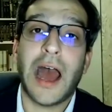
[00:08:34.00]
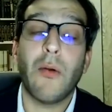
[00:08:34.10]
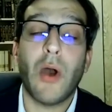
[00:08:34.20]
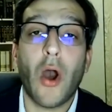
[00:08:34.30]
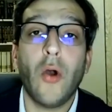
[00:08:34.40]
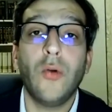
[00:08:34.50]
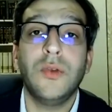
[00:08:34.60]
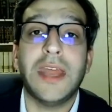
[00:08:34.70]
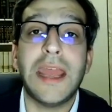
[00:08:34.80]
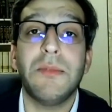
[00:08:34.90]
our
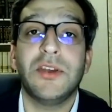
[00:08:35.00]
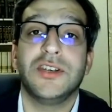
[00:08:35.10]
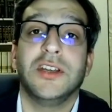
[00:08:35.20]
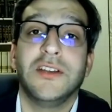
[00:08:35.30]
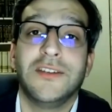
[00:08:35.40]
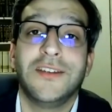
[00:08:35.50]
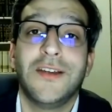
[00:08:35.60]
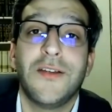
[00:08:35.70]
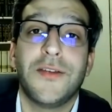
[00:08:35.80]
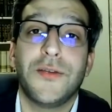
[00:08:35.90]
own images
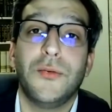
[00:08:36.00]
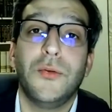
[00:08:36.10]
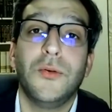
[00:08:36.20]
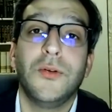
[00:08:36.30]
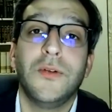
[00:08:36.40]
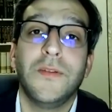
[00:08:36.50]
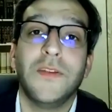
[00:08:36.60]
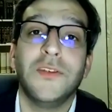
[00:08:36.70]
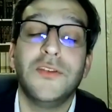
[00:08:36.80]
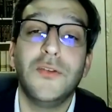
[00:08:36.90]
through
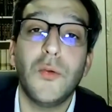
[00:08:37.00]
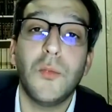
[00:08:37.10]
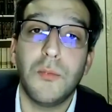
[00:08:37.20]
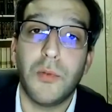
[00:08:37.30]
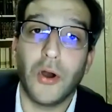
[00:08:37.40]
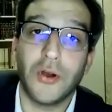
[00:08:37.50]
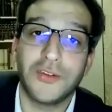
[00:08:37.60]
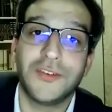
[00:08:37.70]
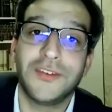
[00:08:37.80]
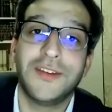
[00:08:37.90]
Zoom
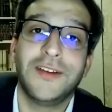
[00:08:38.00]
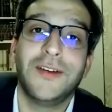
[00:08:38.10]
box.